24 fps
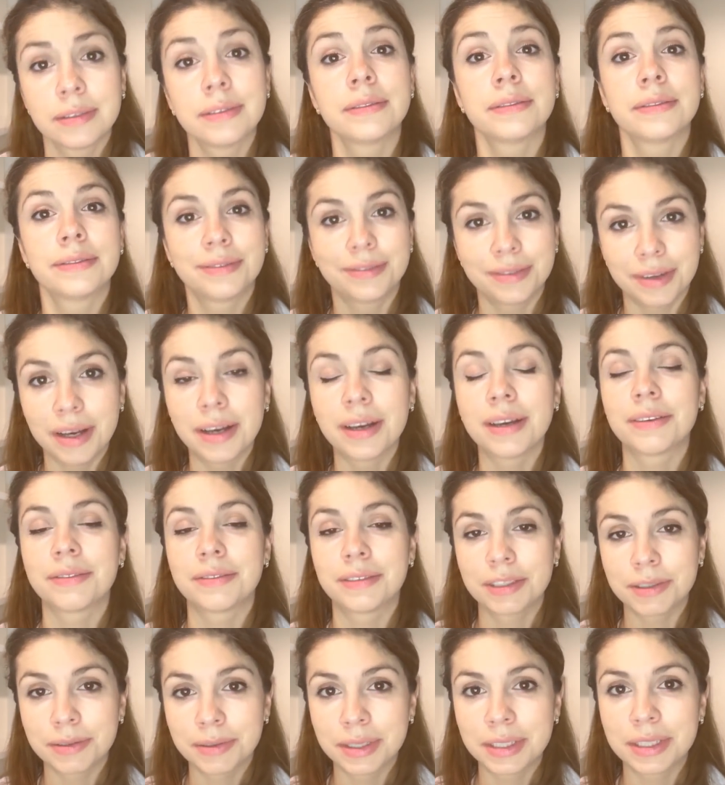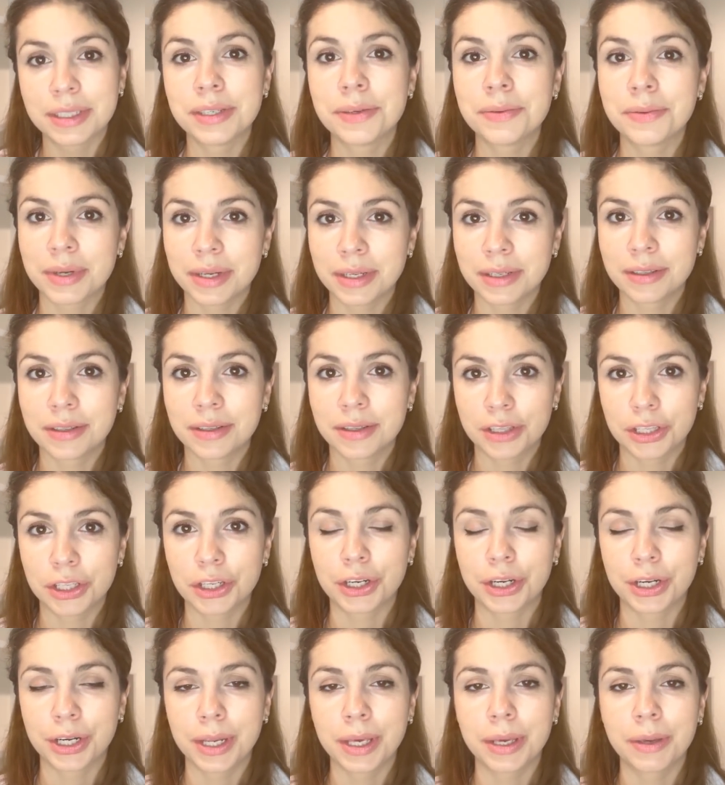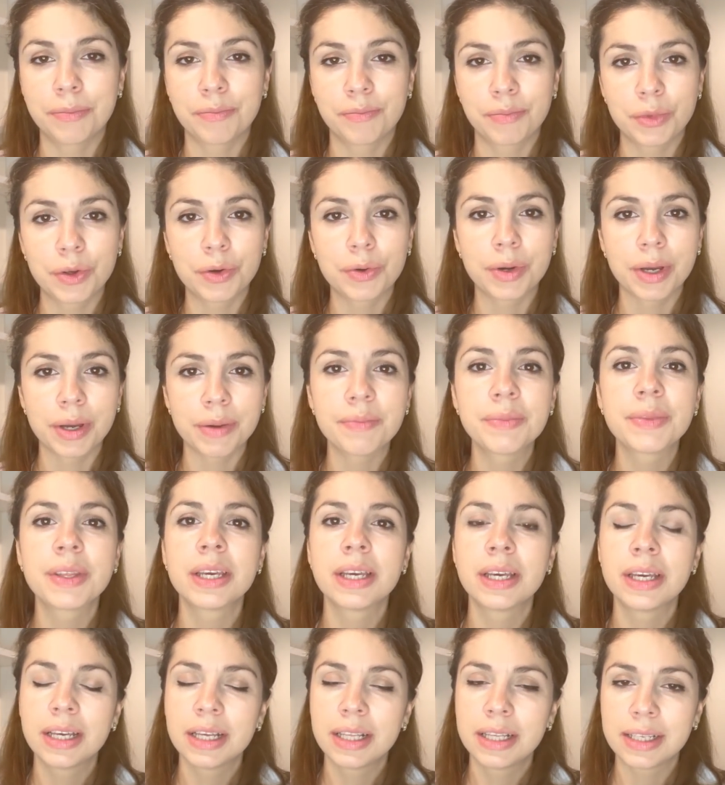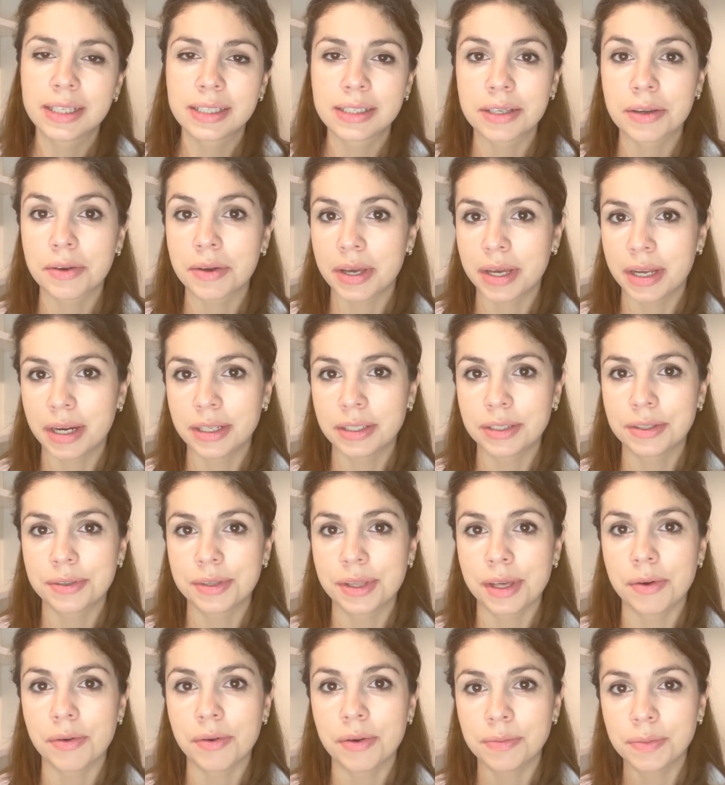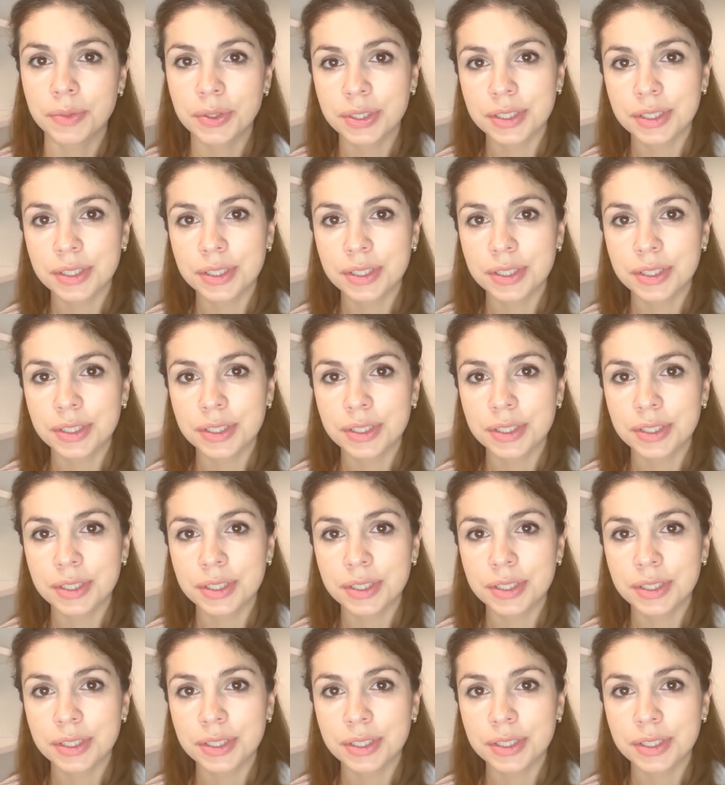5, 21, 30. Okay, let's go ahead and do that one more